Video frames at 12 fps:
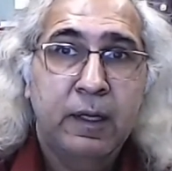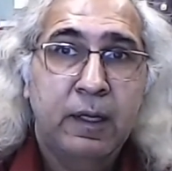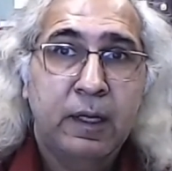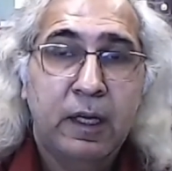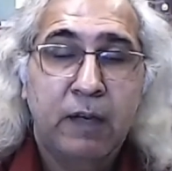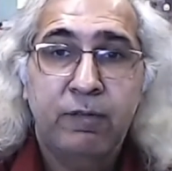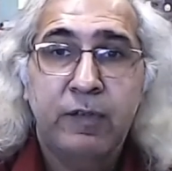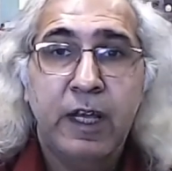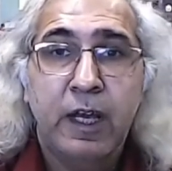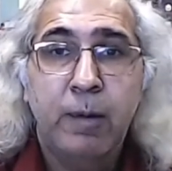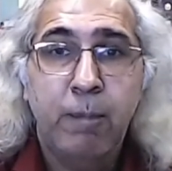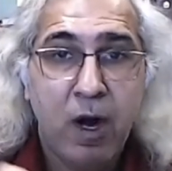if they
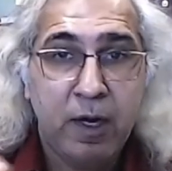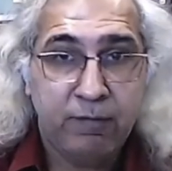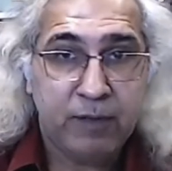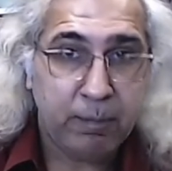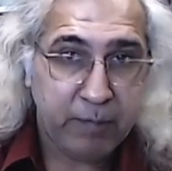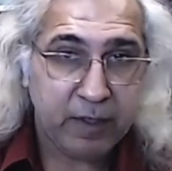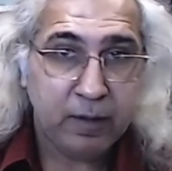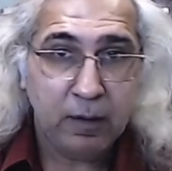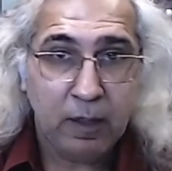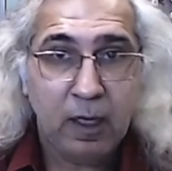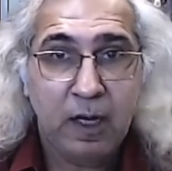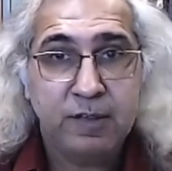are part of the middle
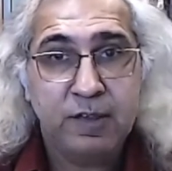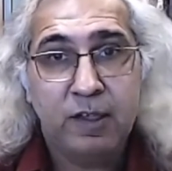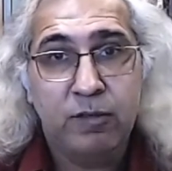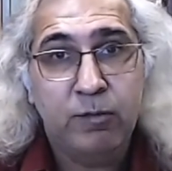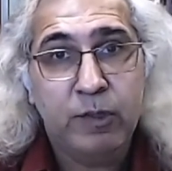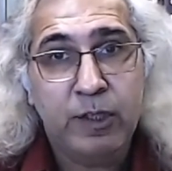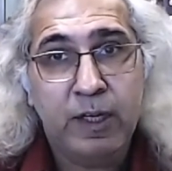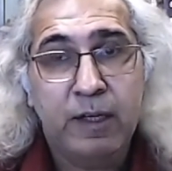class, as we read